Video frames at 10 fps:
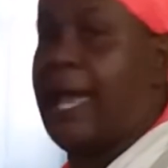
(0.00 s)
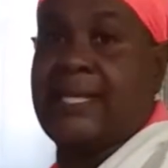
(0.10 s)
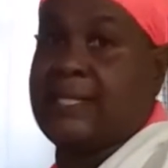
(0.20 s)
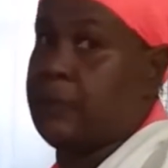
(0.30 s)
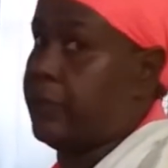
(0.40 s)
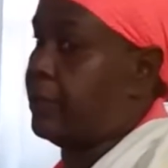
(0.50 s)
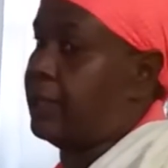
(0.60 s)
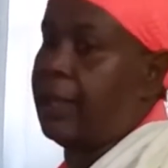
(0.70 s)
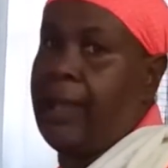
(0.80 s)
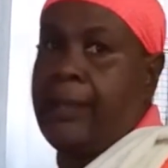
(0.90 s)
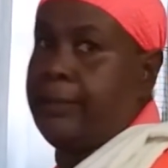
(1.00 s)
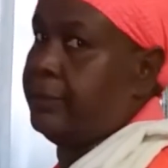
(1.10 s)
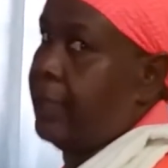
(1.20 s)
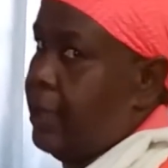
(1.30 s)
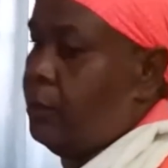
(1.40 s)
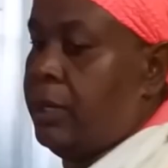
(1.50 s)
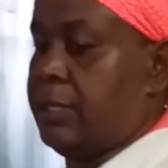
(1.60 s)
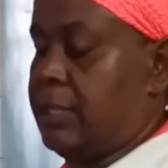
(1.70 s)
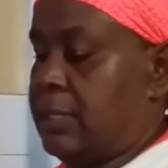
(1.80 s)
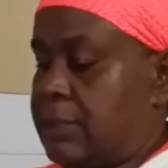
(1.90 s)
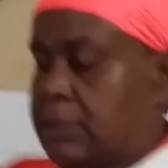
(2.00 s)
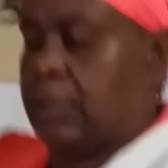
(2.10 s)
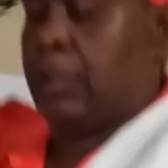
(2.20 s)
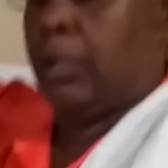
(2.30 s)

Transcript: I swear to God, I want this.